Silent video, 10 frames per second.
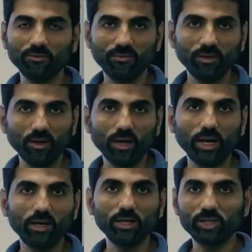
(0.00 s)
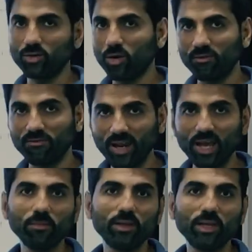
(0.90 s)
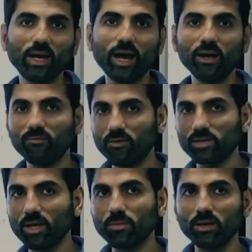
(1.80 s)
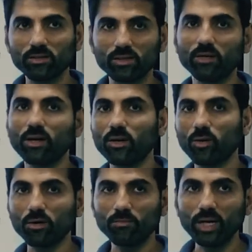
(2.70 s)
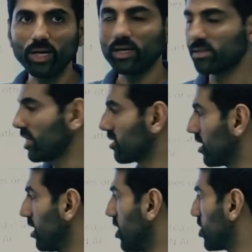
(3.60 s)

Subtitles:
of ignition or a flame in their hand, for example, a cigarette or a BD, etc.